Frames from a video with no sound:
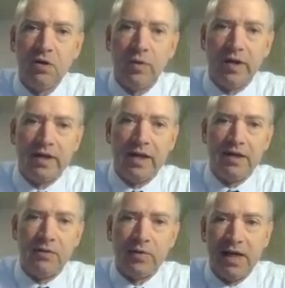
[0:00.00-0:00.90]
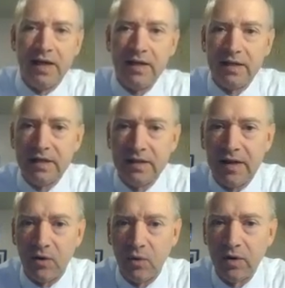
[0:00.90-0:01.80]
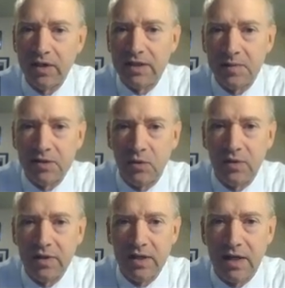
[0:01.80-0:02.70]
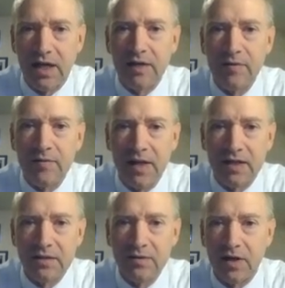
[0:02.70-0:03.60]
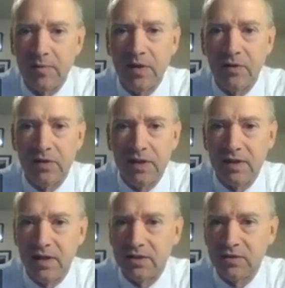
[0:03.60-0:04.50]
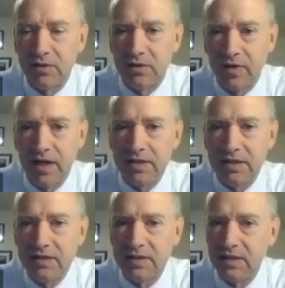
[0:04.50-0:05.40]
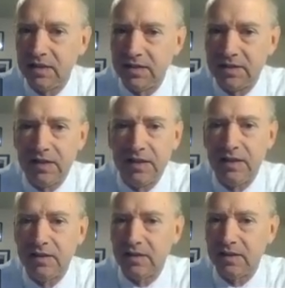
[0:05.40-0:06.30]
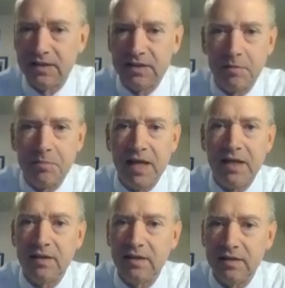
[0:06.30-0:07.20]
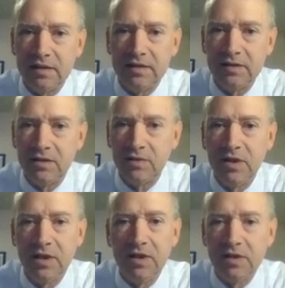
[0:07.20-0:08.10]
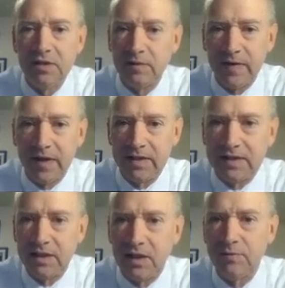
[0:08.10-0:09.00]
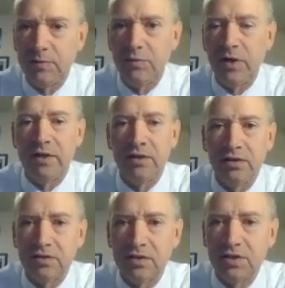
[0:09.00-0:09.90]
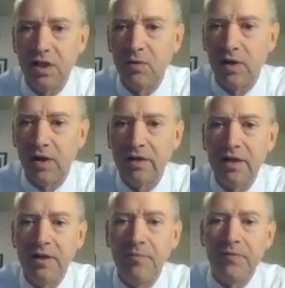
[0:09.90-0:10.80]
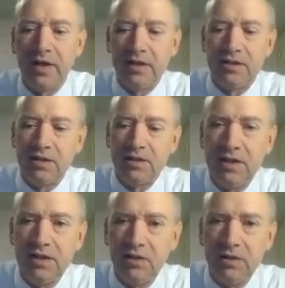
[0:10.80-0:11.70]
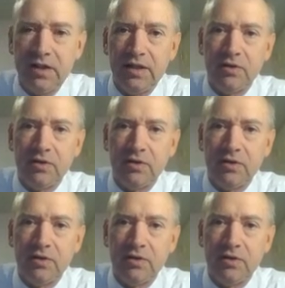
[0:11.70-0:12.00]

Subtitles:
When again, in reality, that organism is only alive if it has environmental and ecological interactions. It needs to eat, it needs to mate, it needs to defend itself from predators and so on, that it's continually